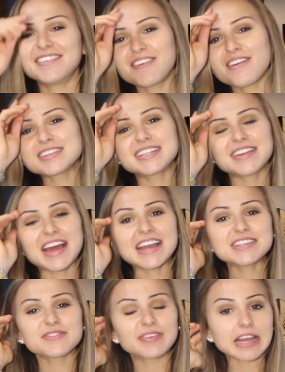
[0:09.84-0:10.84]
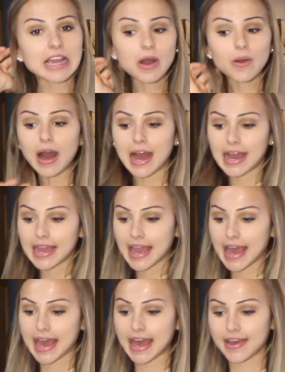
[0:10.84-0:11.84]
For today's video, I
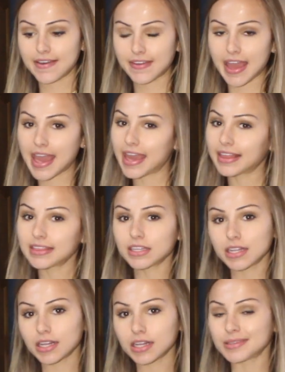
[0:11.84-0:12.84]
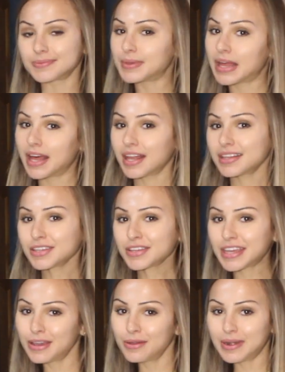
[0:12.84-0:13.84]
have a little
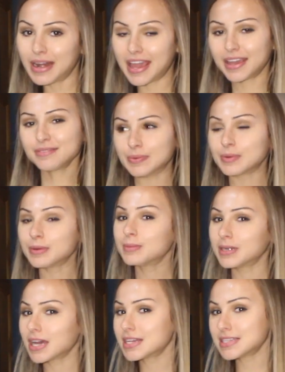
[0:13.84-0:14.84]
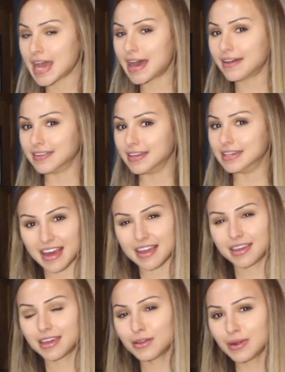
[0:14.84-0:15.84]
Q&A. Rumor does have it
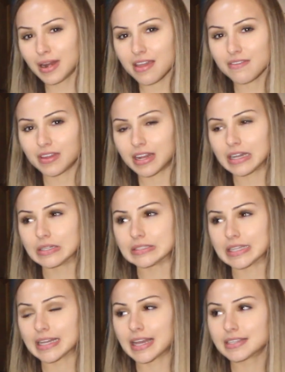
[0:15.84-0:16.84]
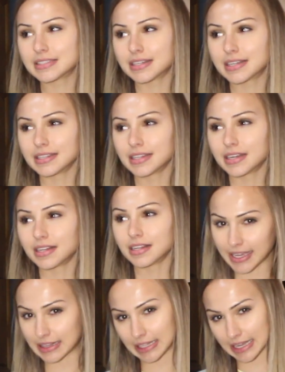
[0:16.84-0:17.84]
that Q&A videos, I guess, are a little
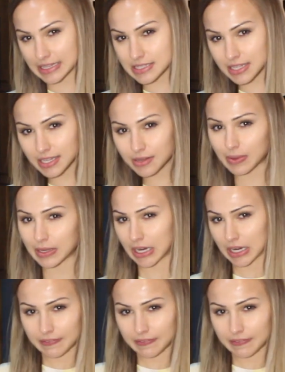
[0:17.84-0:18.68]
like lazy when you're